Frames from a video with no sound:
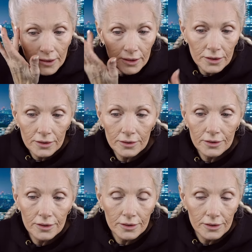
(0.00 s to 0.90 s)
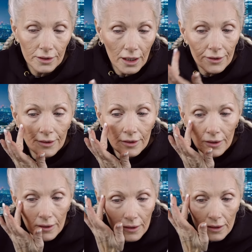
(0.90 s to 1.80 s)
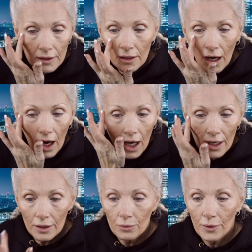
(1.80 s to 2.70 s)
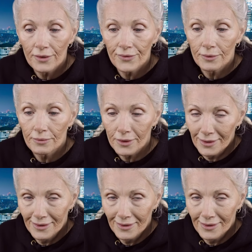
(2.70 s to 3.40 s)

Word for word: Just use this to draw the eye away from the